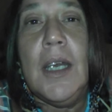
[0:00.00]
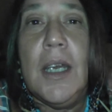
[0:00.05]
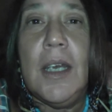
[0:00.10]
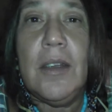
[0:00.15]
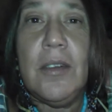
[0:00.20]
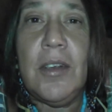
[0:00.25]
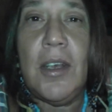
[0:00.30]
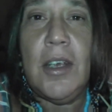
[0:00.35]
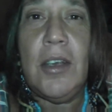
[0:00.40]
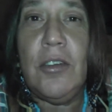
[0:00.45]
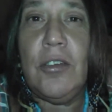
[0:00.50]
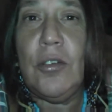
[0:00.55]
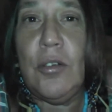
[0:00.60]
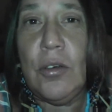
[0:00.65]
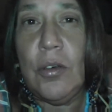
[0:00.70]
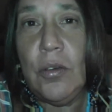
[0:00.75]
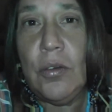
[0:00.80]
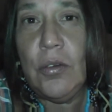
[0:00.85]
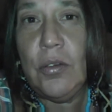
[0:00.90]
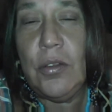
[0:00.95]
As I
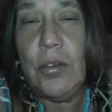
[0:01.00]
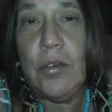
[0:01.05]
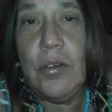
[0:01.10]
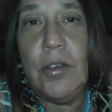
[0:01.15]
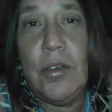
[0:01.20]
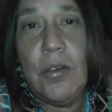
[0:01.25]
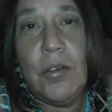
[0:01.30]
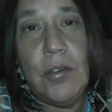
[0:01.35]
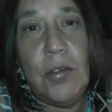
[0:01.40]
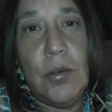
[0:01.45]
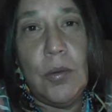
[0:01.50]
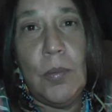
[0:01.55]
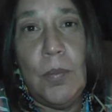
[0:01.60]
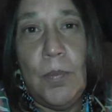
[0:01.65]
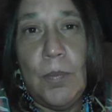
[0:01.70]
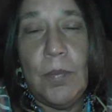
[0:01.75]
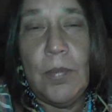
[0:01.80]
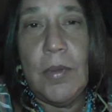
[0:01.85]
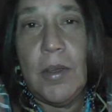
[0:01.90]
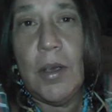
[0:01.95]
scroll through YouTube,
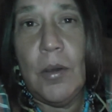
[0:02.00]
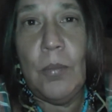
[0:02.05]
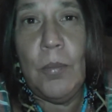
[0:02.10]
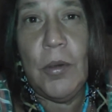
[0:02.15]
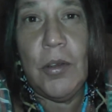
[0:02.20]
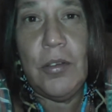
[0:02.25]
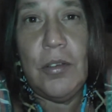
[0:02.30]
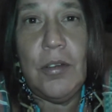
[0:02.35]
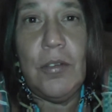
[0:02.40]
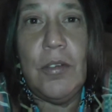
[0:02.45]
now most